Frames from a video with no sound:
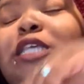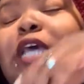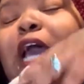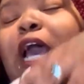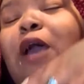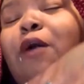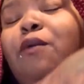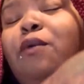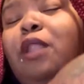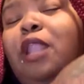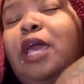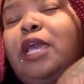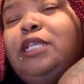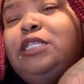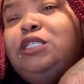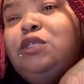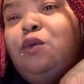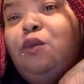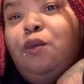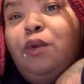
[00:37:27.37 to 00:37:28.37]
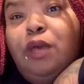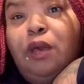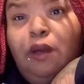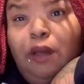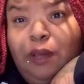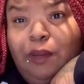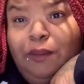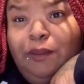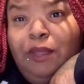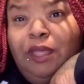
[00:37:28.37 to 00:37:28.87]
I would like to
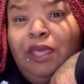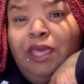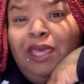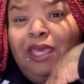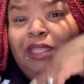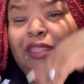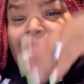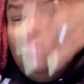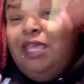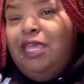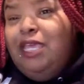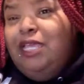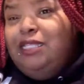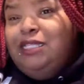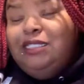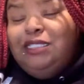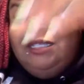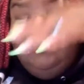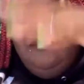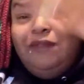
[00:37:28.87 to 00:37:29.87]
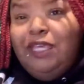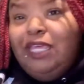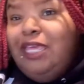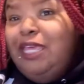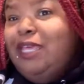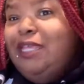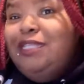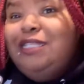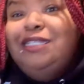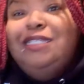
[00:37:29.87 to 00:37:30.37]
welcome the heathens of the
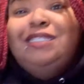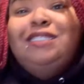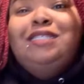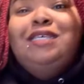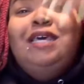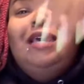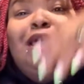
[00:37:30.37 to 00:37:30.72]
heathens,